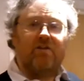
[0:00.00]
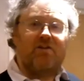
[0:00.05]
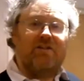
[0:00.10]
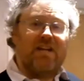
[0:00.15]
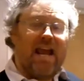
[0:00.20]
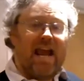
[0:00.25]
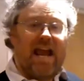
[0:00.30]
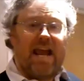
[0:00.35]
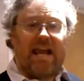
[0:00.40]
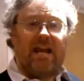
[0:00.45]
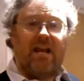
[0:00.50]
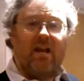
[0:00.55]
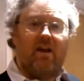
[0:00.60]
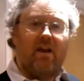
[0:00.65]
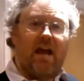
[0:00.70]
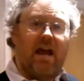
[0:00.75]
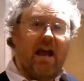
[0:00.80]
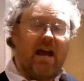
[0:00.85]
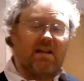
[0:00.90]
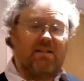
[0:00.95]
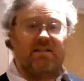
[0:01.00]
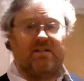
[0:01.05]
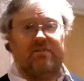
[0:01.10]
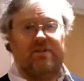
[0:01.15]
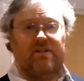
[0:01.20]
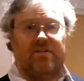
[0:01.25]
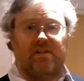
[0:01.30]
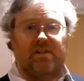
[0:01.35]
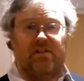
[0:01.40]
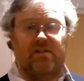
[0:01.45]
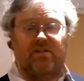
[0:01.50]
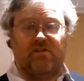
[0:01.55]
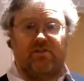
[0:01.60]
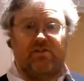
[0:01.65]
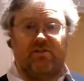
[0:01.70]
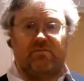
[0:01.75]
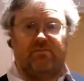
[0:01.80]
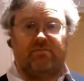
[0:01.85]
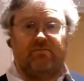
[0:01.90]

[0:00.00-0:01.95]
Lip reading: day activities.